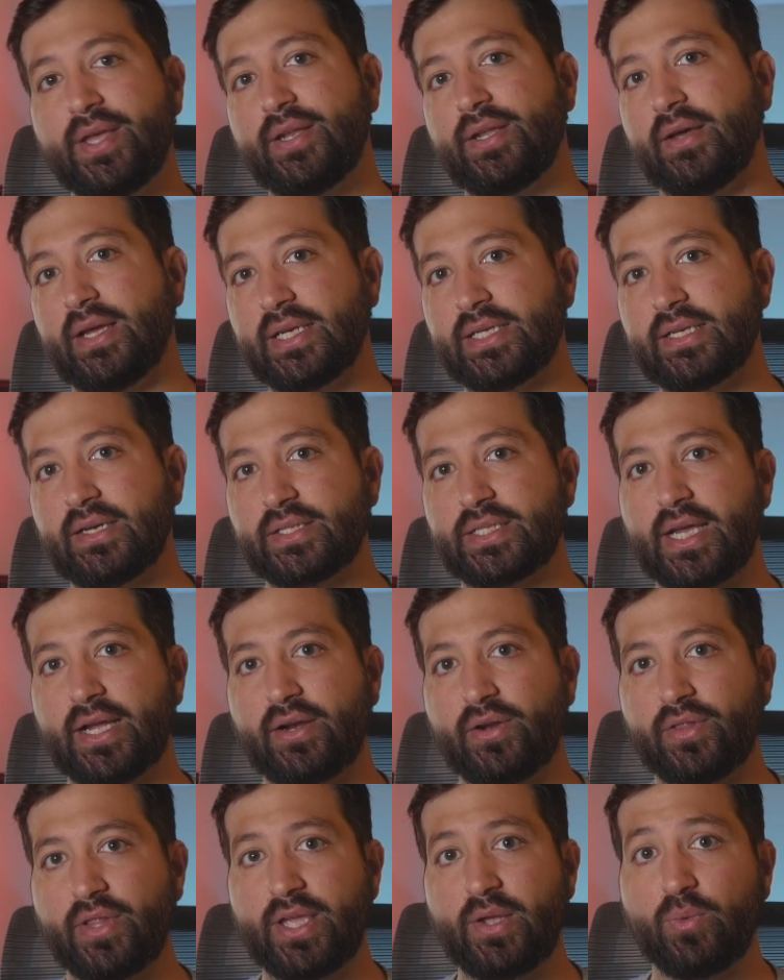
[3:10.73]
Now, Intel
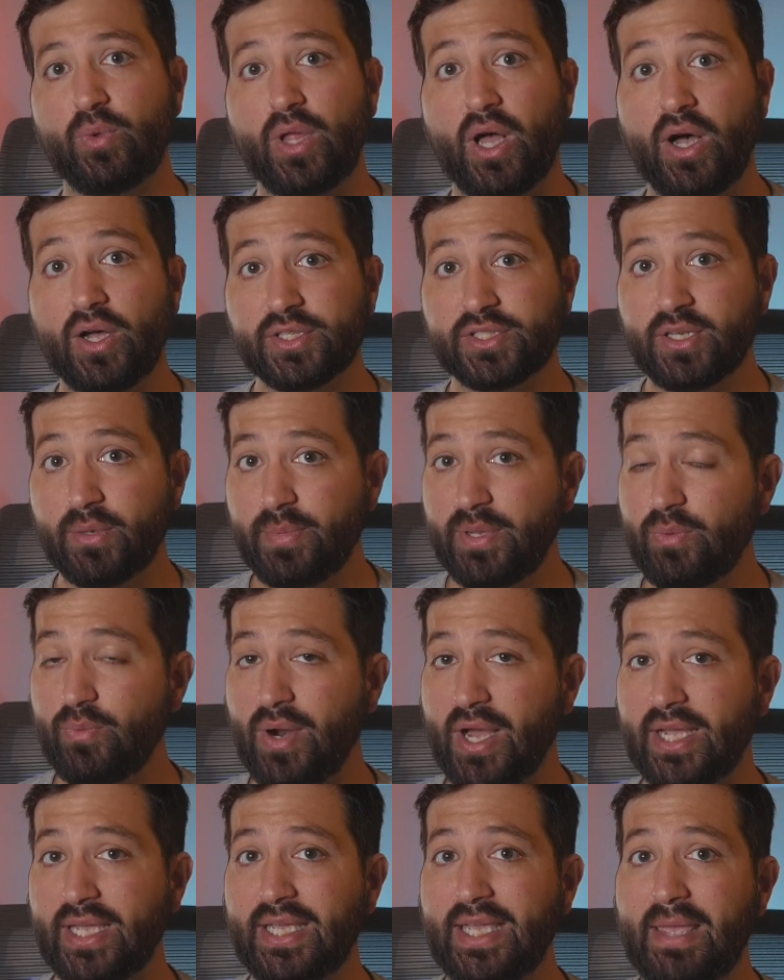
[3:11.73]
Tiger Lake will also be
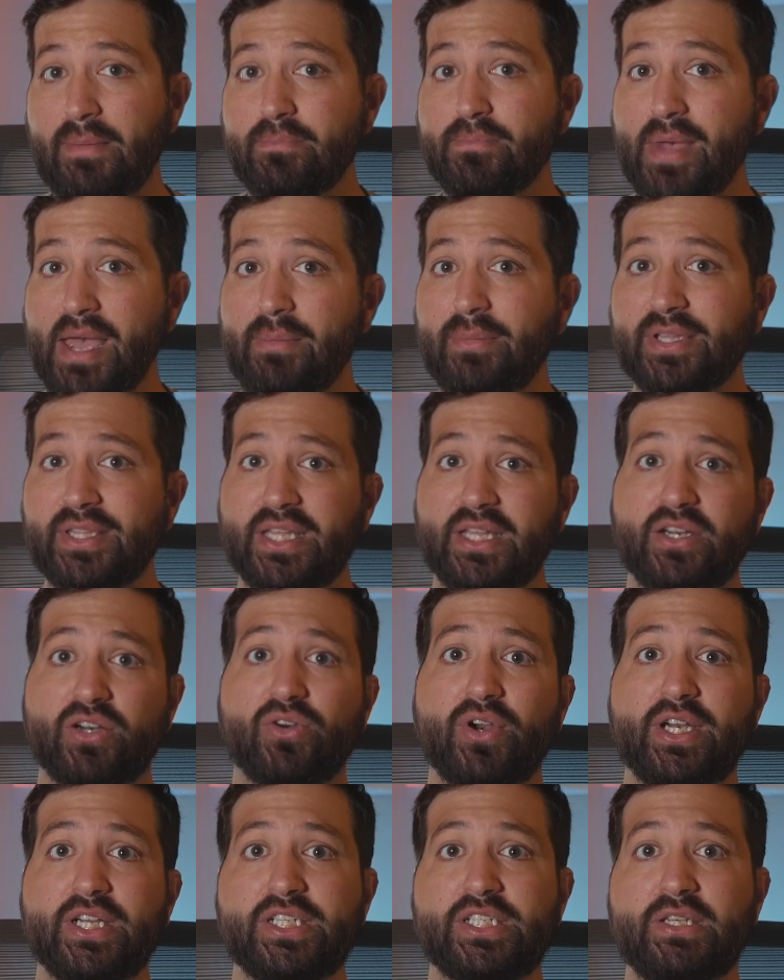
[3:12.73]
rocking a Mammoth
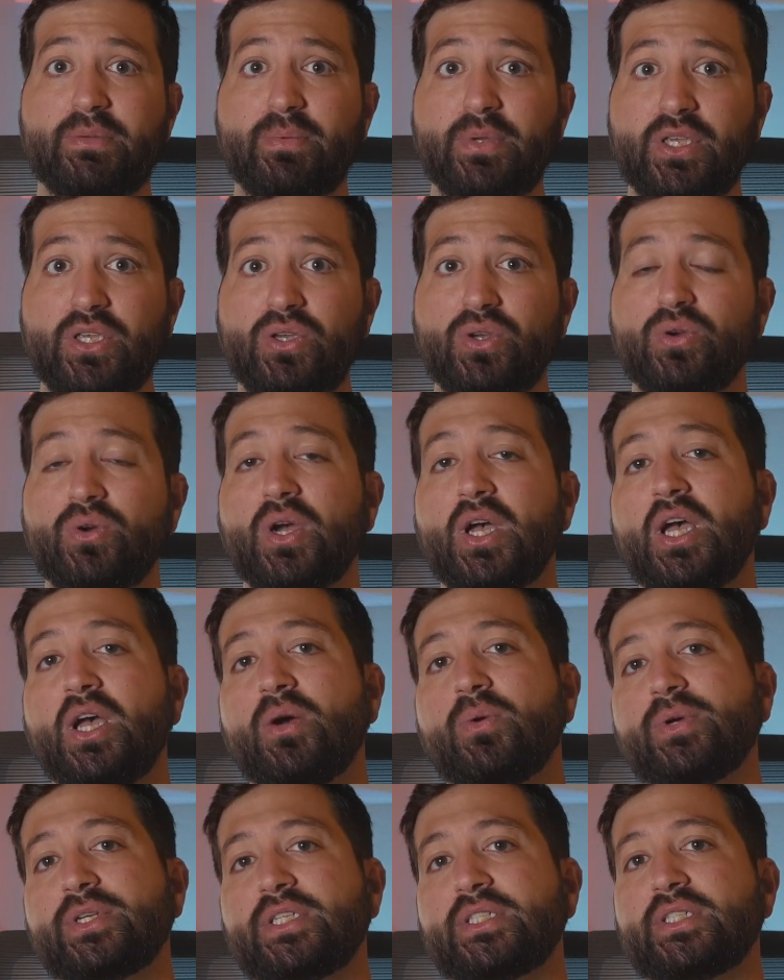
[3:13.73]
integrated GPU,
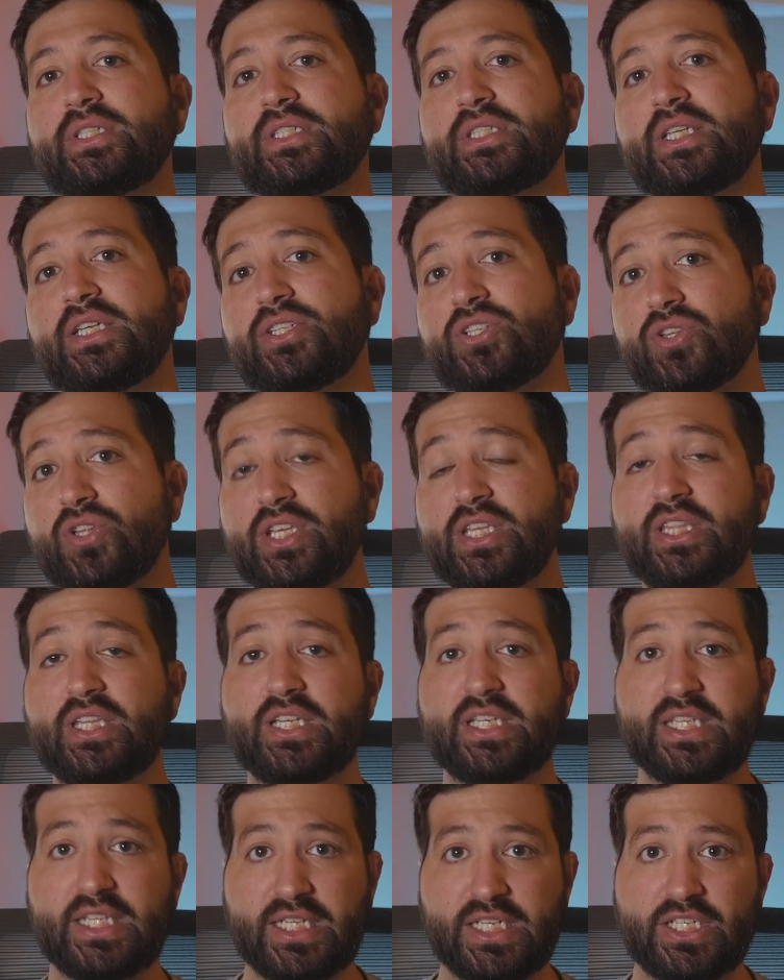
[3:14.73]
which is essentially the
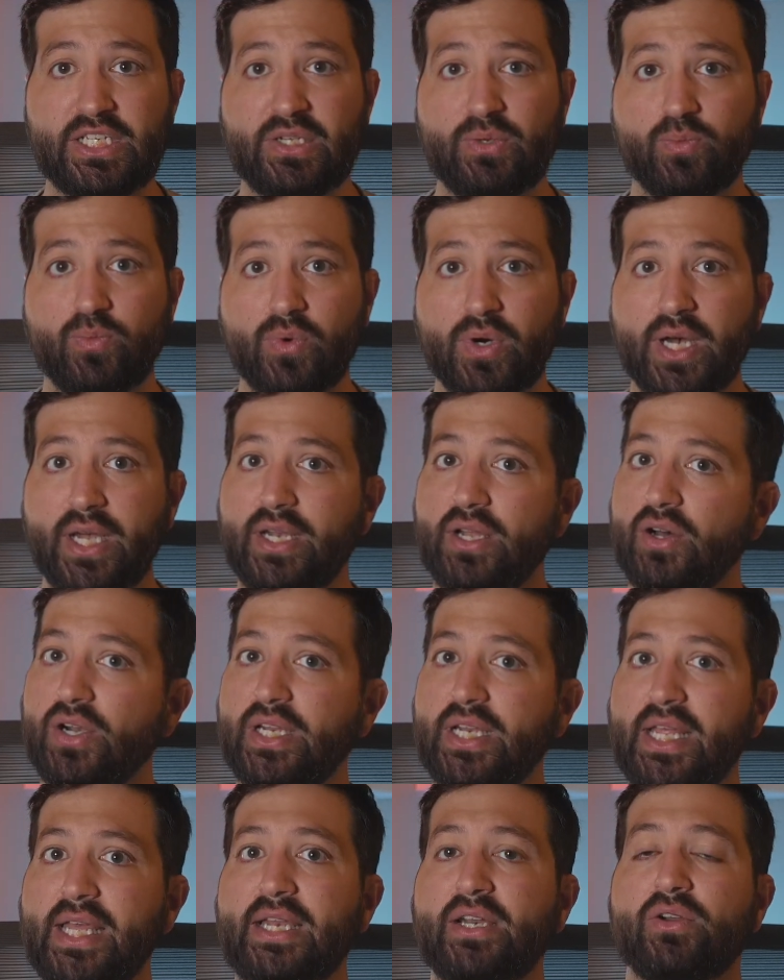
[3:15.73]
DG1 on
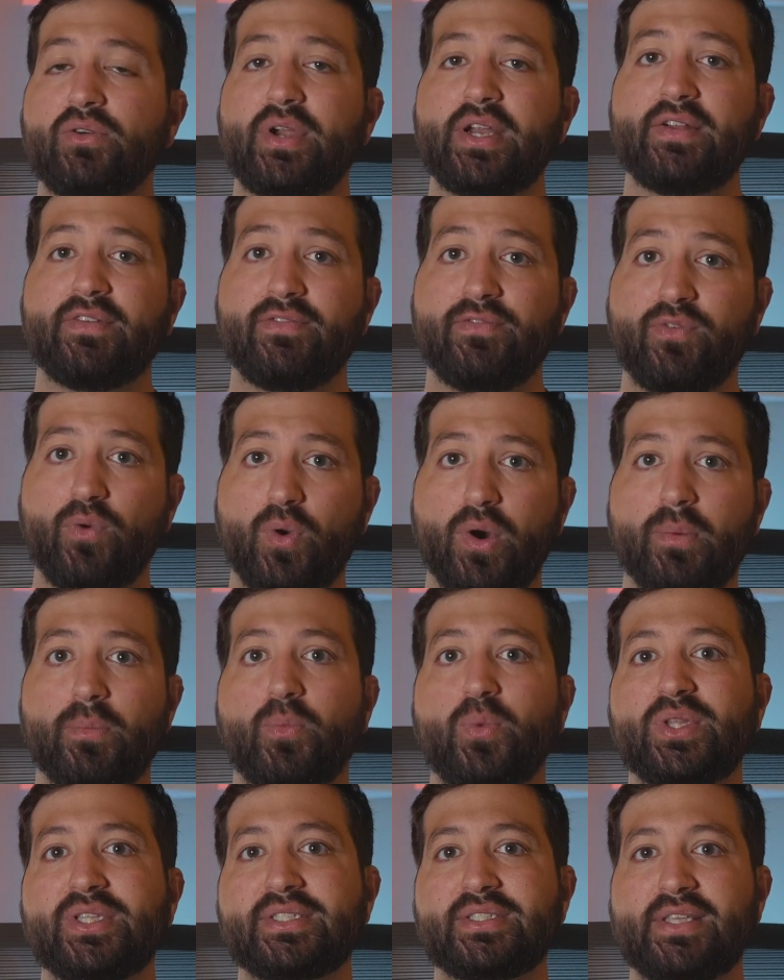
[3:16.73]
an integrated form
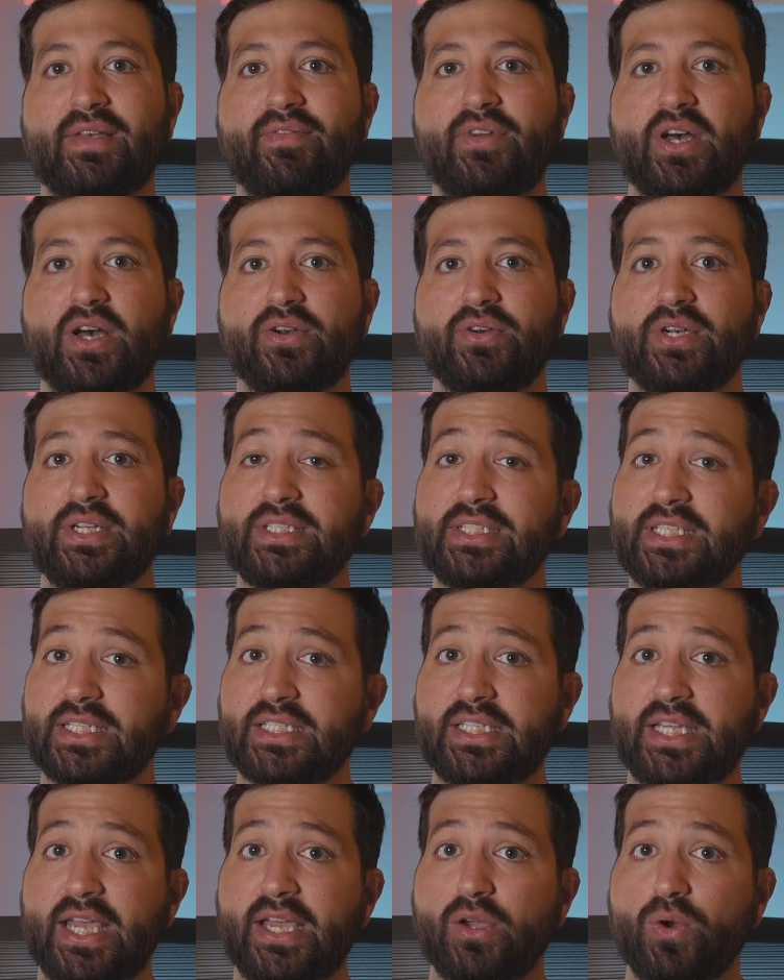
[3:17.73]
with
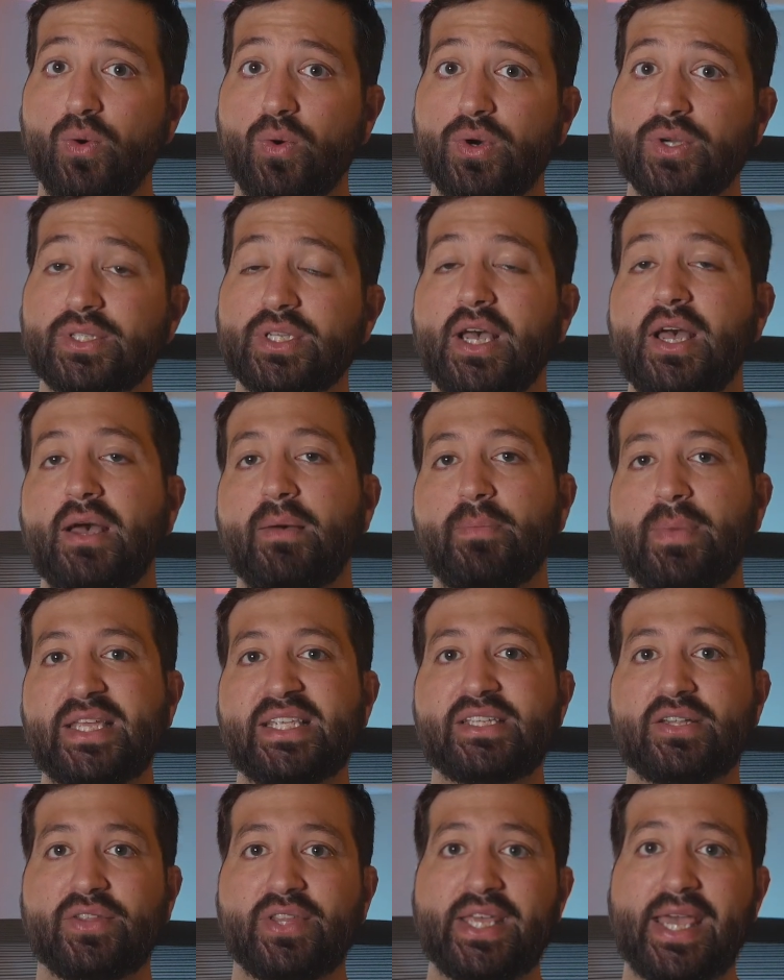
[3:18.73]
768 cores
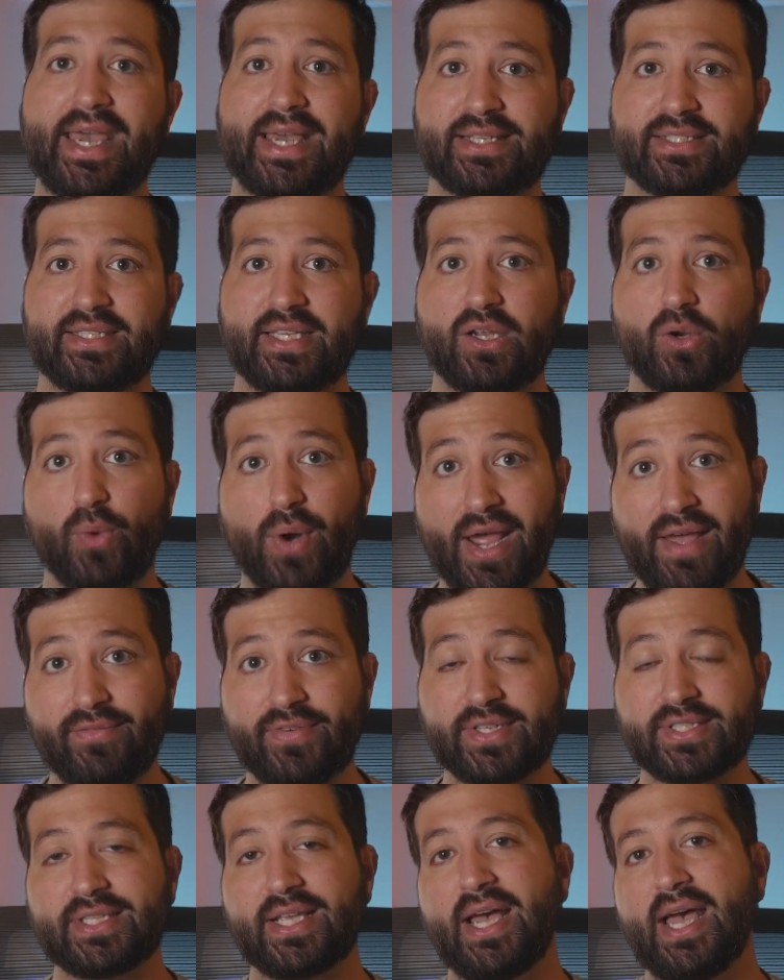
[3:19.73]
based on the Xe
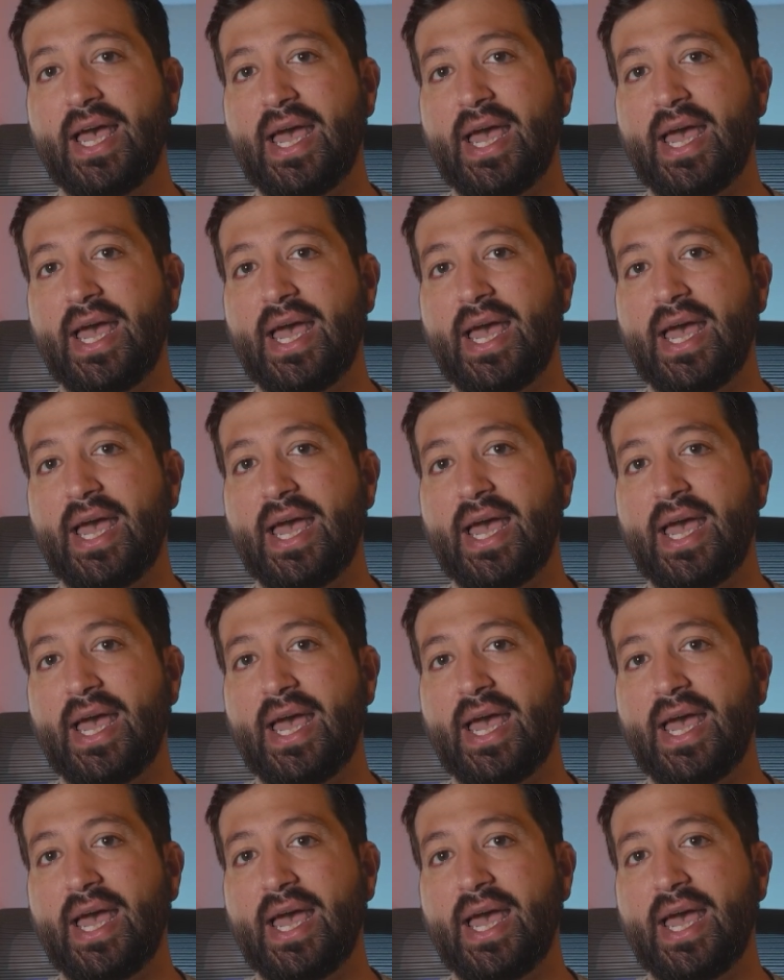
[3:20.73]
graphics,